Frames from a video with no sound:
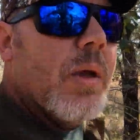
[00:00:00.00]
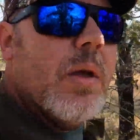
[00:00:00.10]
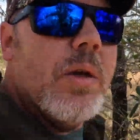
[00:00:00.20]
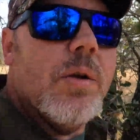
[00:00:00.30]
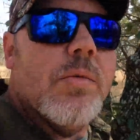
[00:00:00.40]

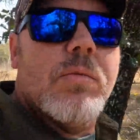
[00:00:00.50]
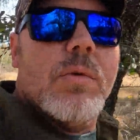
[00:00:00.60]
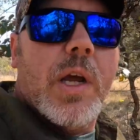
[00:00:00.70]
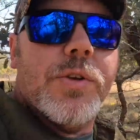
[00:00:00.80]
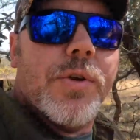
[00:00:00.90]
you know,
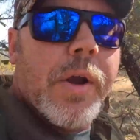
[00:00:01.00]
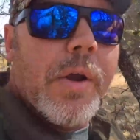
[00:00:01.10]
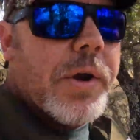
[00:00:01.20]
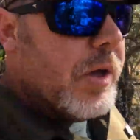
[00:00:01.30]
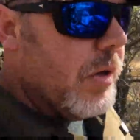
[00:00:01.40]
nature
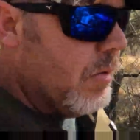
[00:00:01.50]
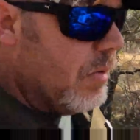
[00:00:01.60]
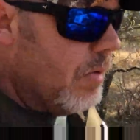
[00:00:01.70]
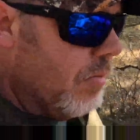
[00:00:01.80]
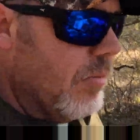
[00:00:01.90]
area
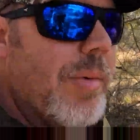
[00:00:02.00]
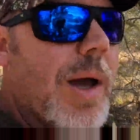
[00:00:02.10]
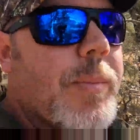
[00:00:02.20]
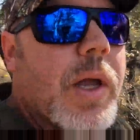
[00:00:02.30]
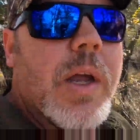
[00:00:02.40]
by
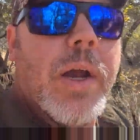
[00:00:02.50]
being